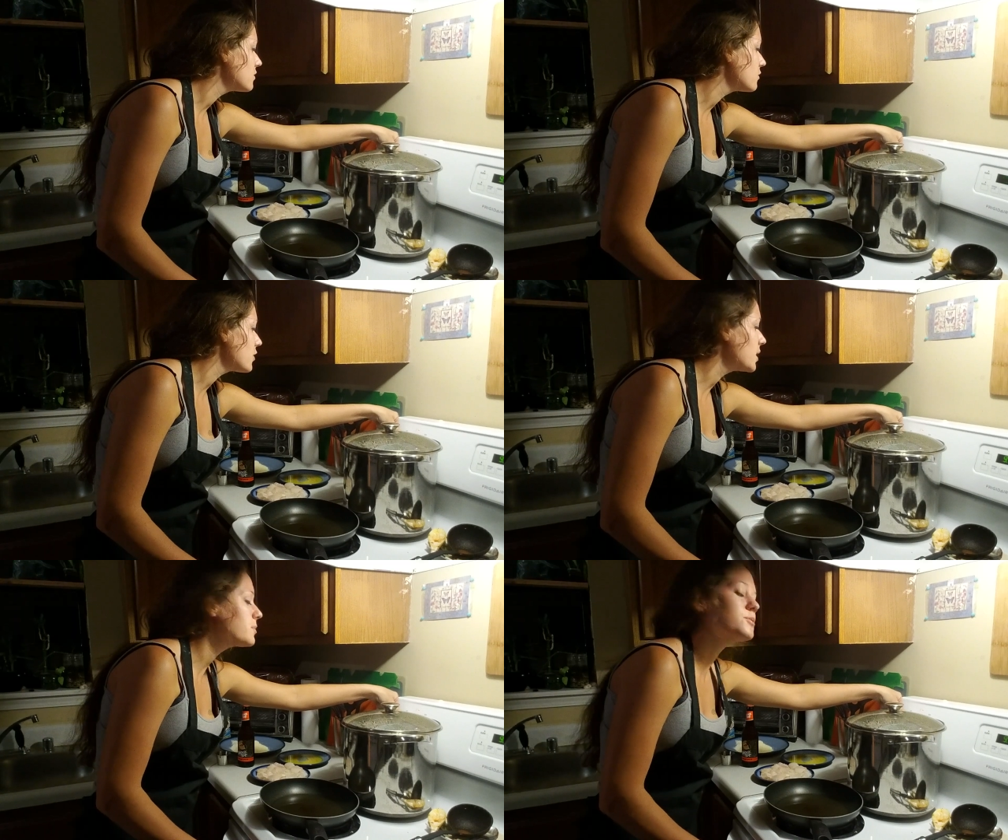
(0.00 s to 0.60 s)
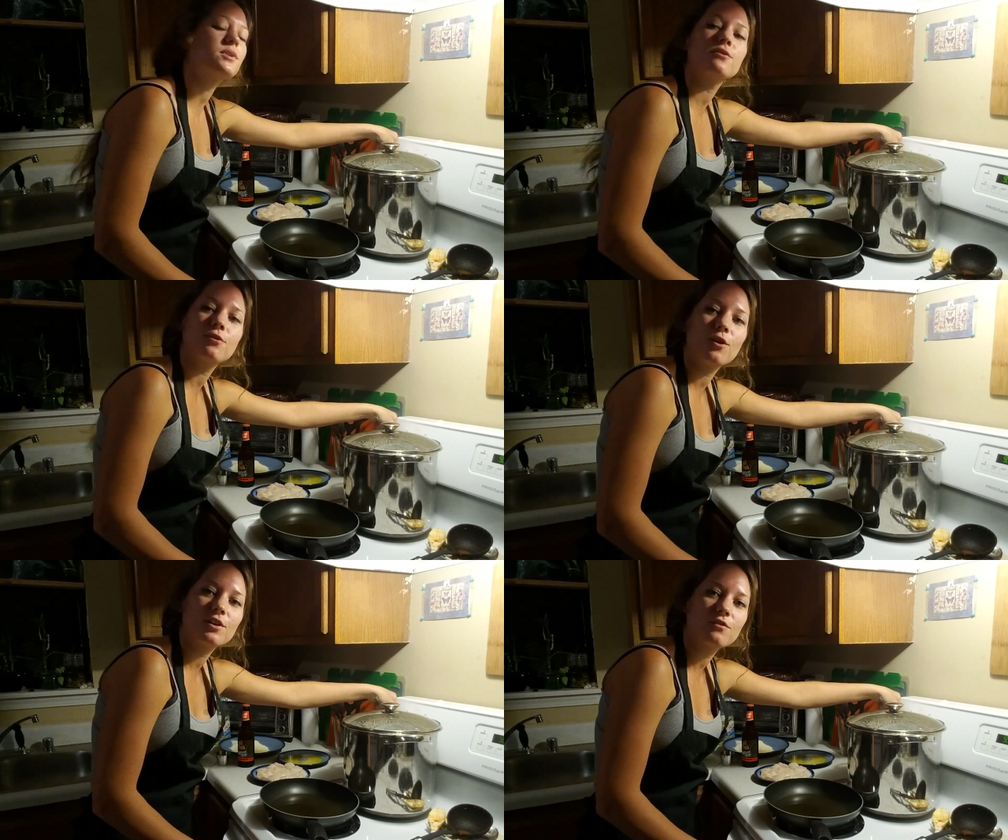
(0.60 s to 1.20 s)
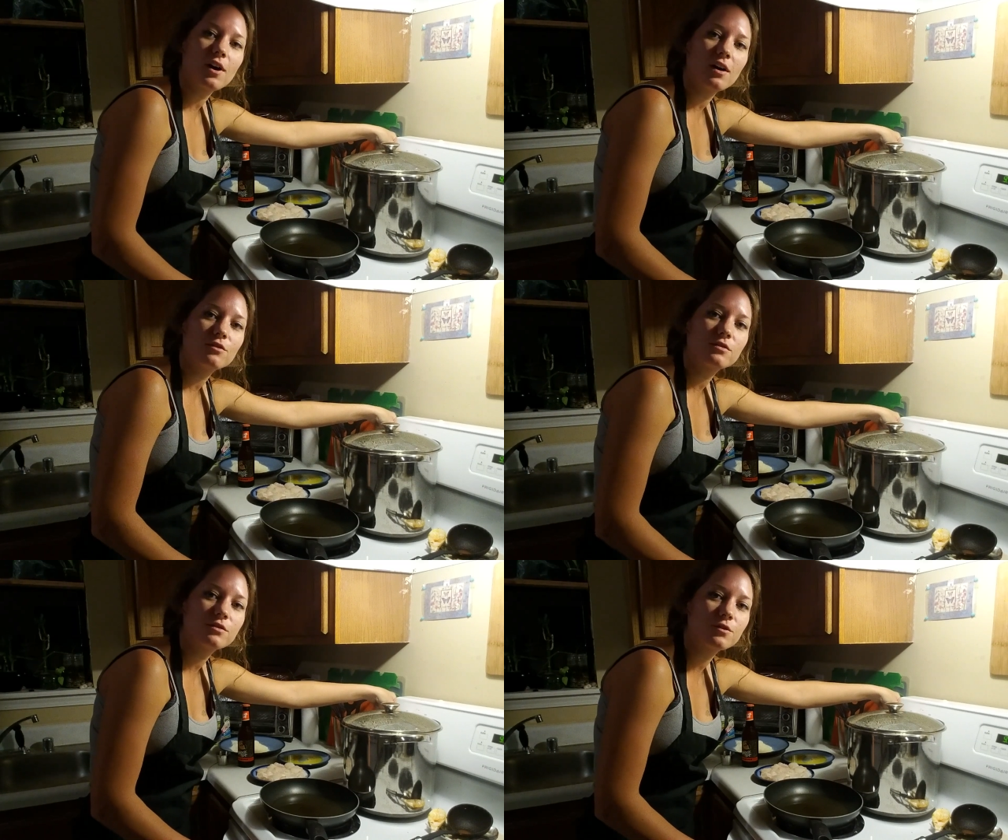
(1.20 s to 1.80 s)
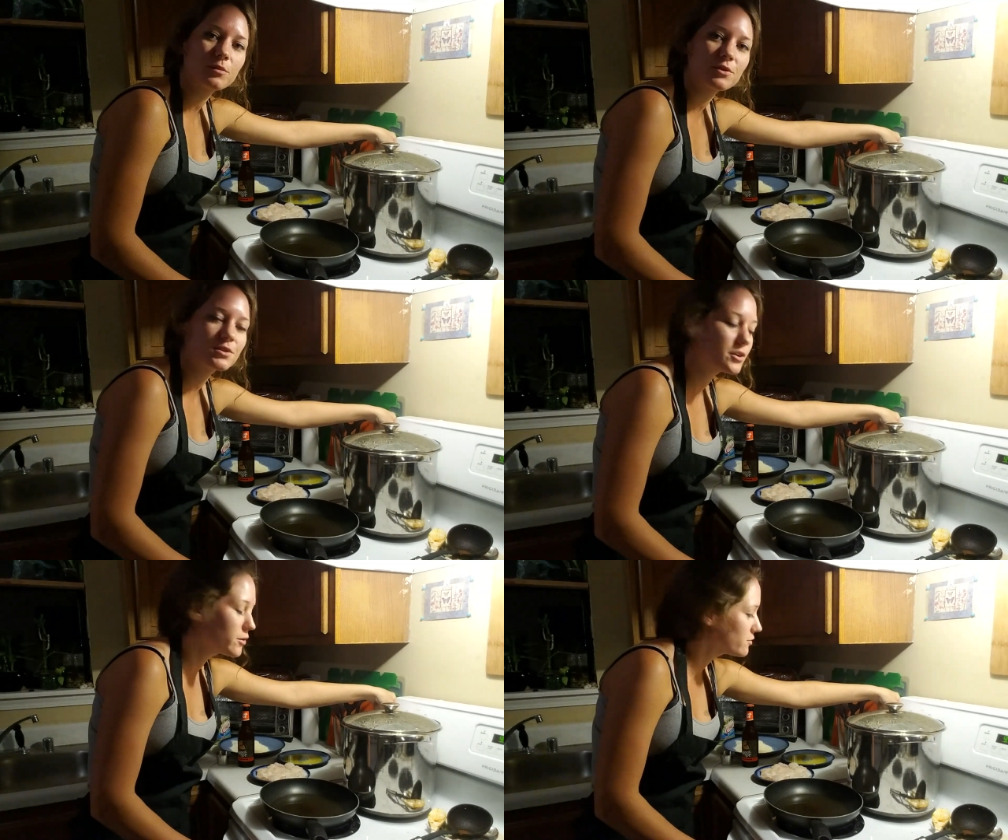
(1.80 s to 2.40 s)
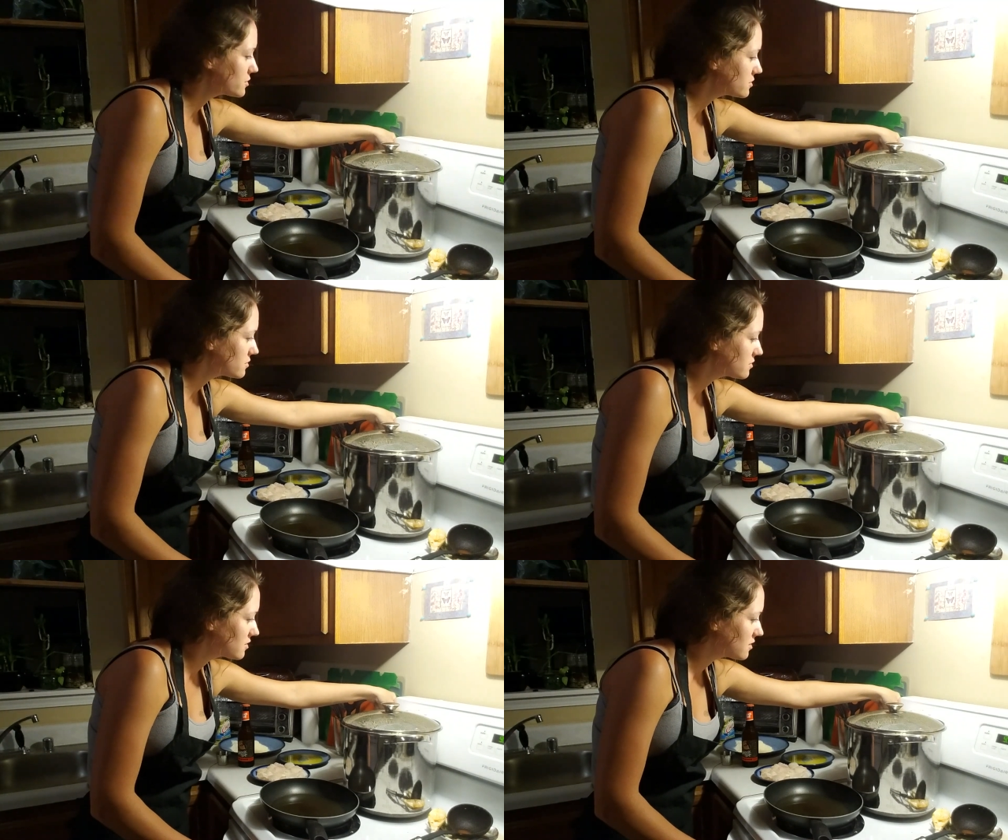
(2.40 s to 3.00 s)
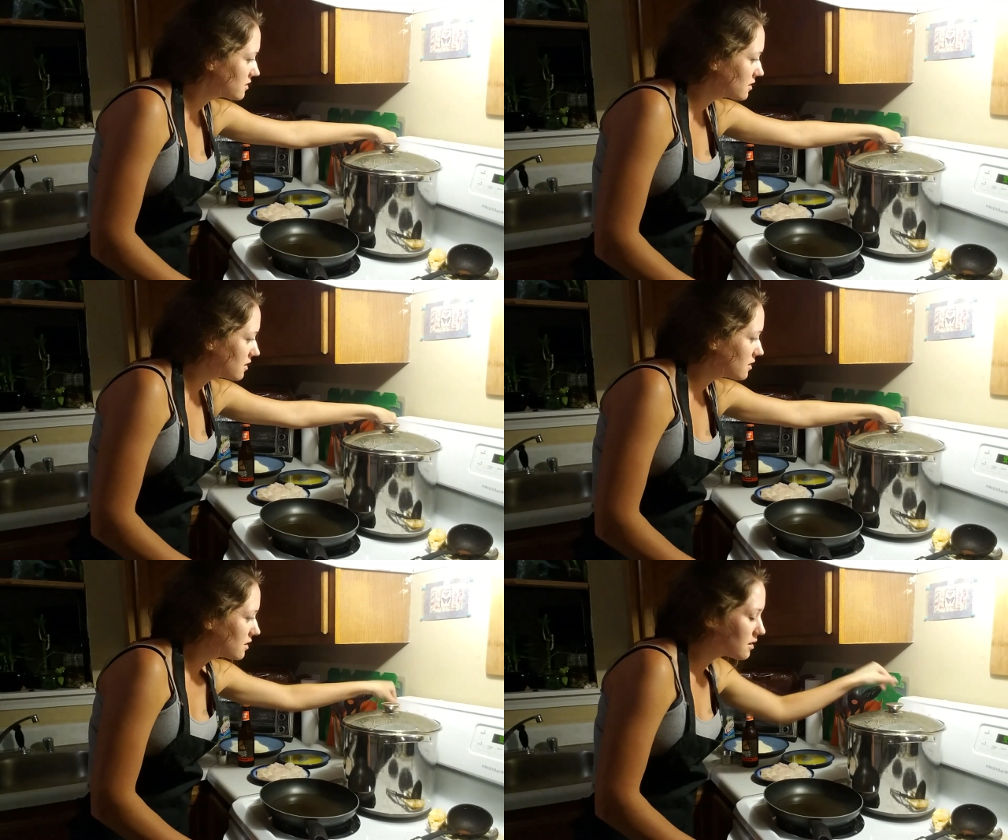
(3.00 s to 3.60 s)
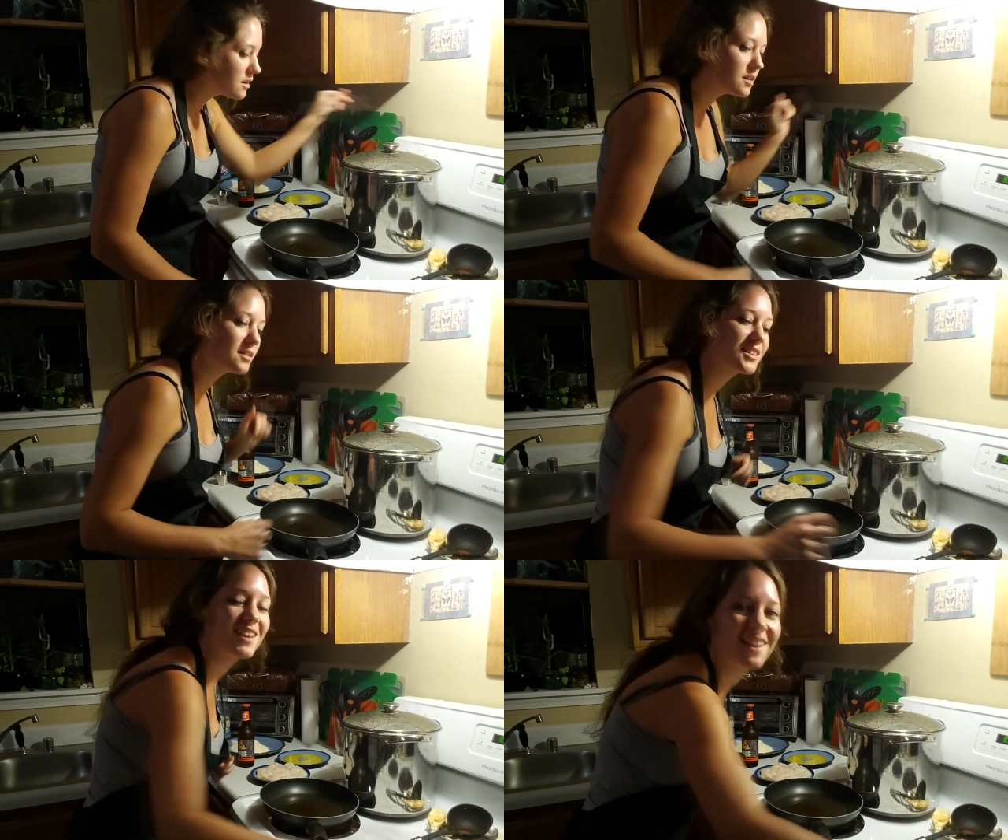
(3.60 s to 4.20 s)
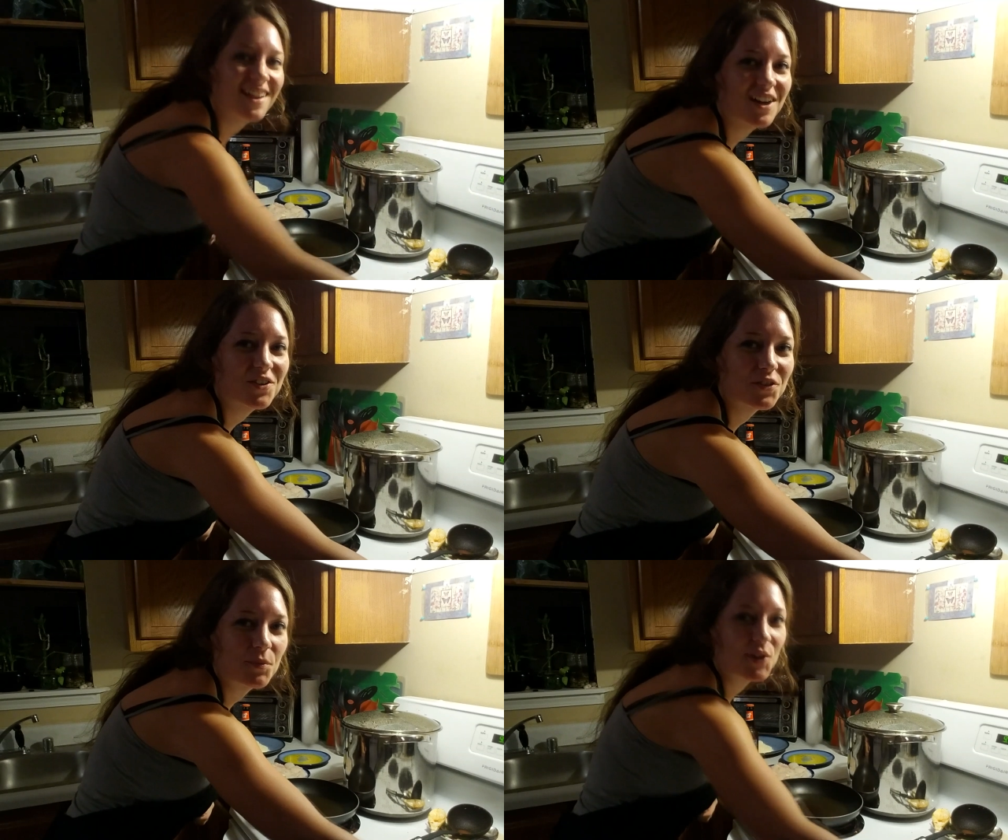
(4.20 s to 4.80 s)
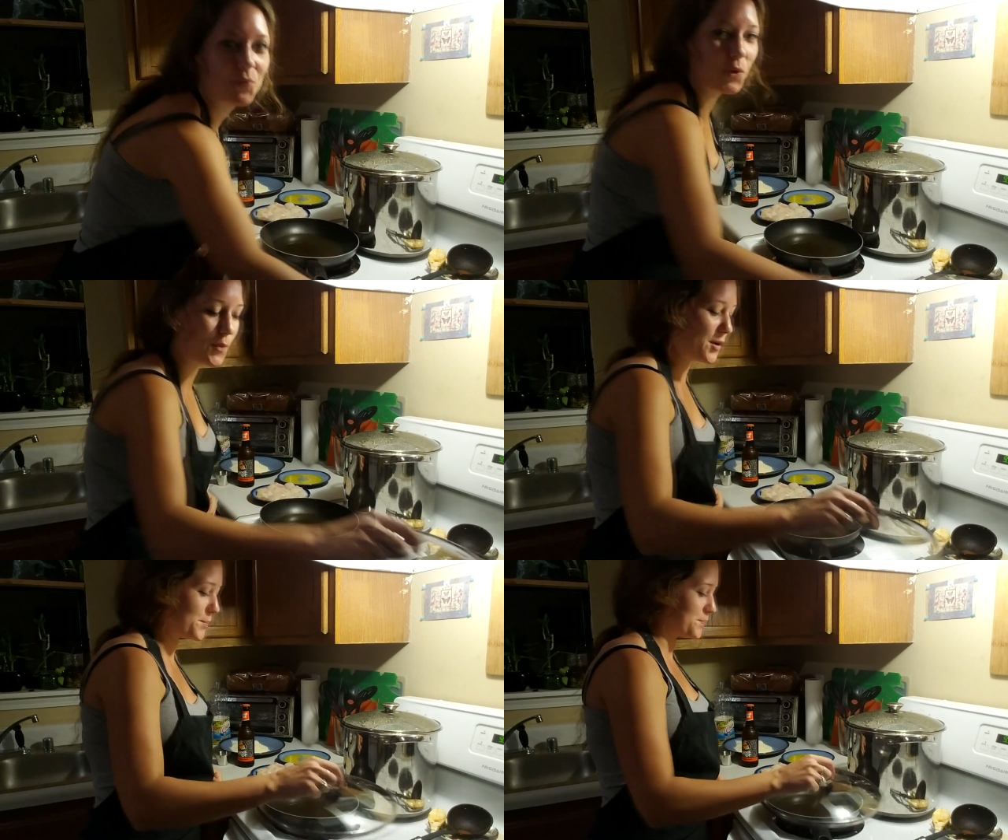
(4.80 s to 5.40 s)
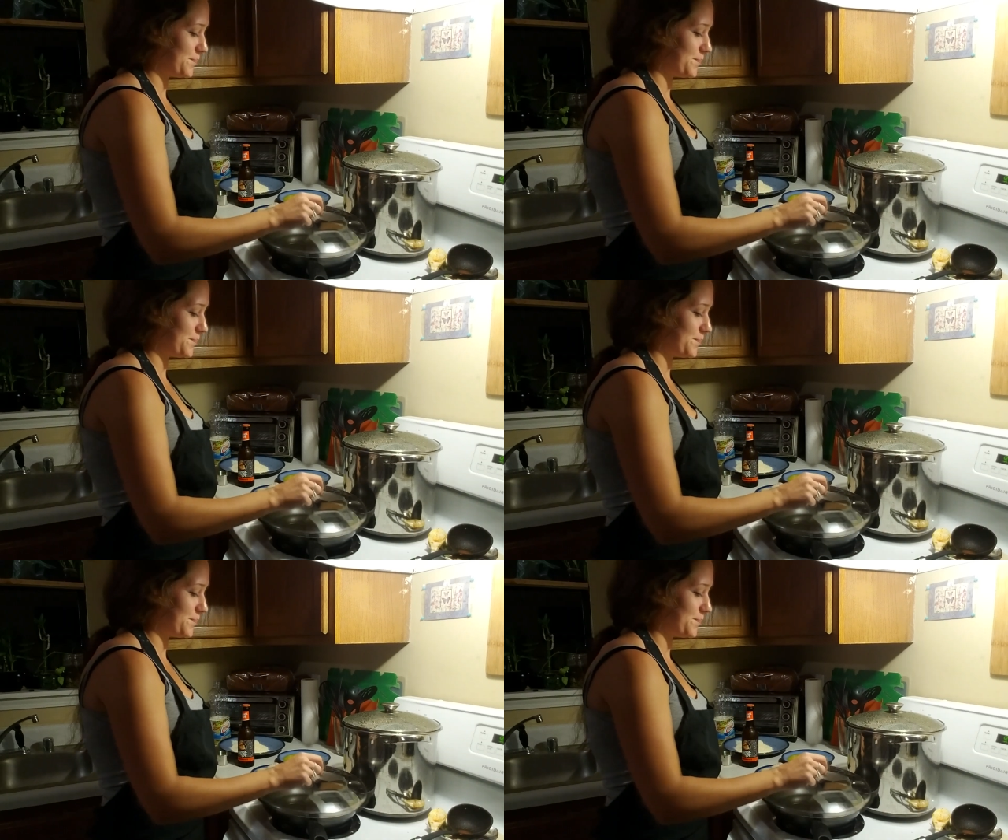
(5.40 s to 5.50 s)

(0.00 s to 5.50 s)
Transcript: right between 4 and 5 for most stoves. Let that hang out for a minute and warm up.